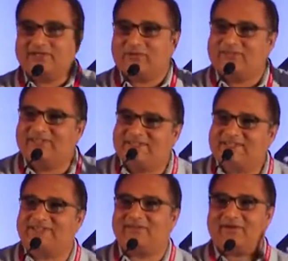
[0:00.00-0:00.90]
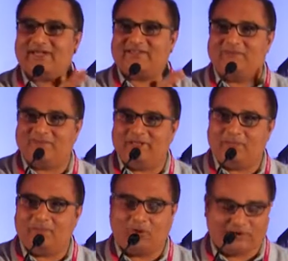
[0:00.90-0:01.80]
So this is a
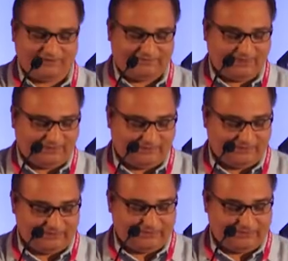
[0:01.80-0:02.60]
very important fact,